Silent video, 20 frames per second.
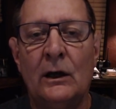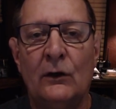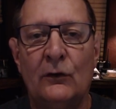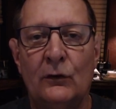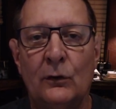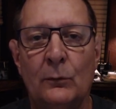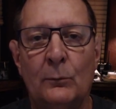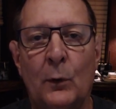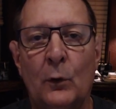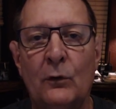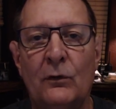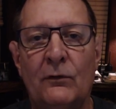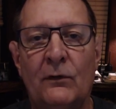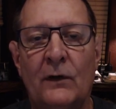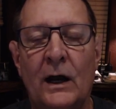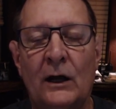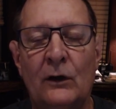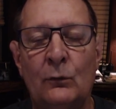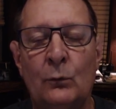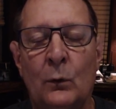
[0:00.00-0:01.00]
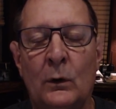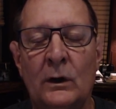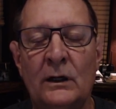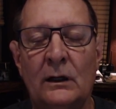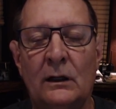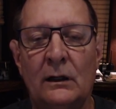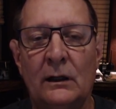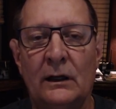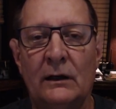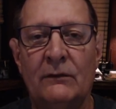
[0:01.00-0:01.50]
so both Fox 1
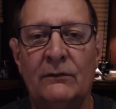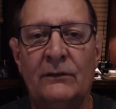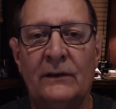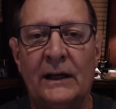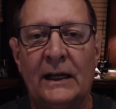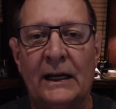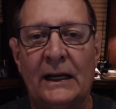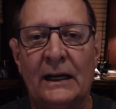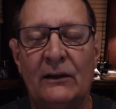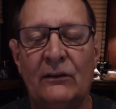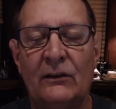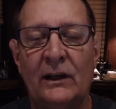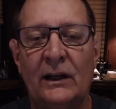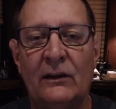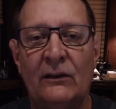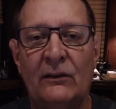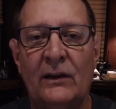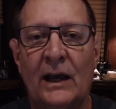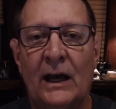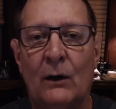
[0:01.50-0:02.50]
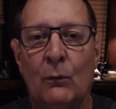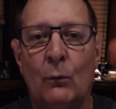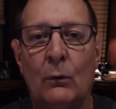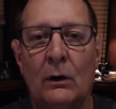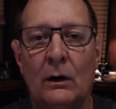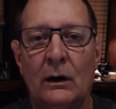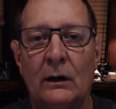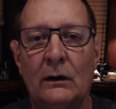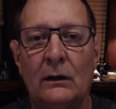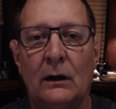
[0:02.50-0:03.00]
Cliff and ExseedSat
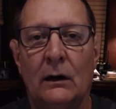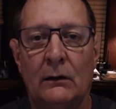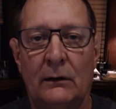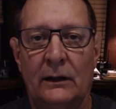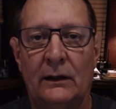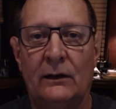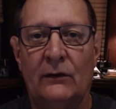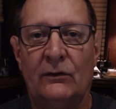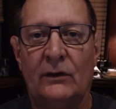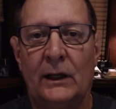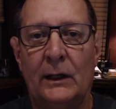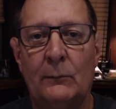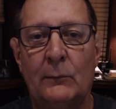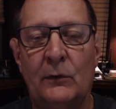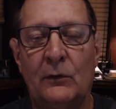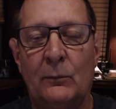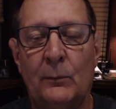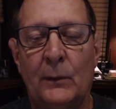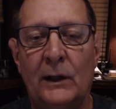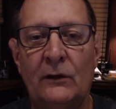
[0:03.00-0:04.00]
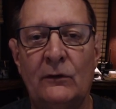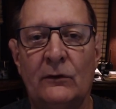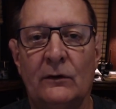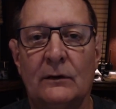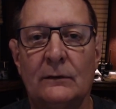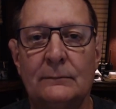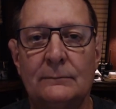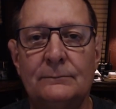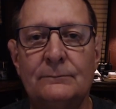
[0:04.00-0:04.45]
1 are in the same dispenser.